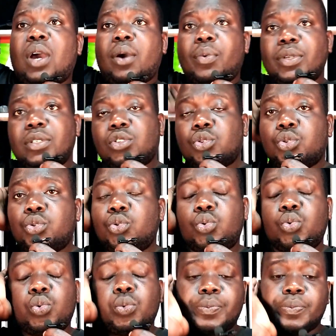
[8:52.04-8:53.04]
I went
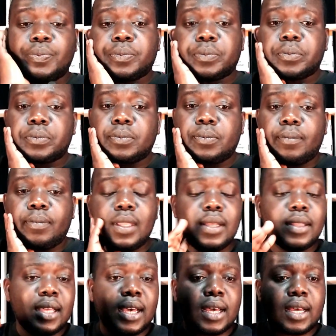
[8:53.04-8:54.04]
to
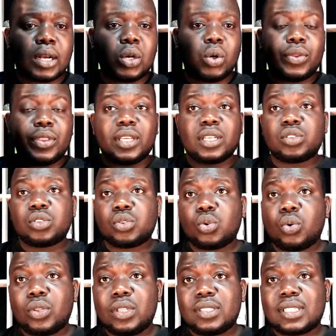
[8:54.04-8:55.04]
the clothing
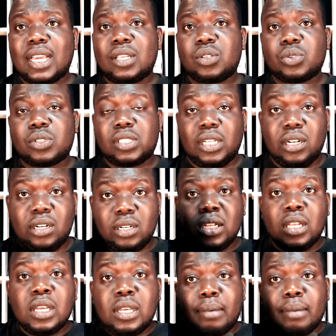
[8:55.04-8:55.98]
store, these guys who sell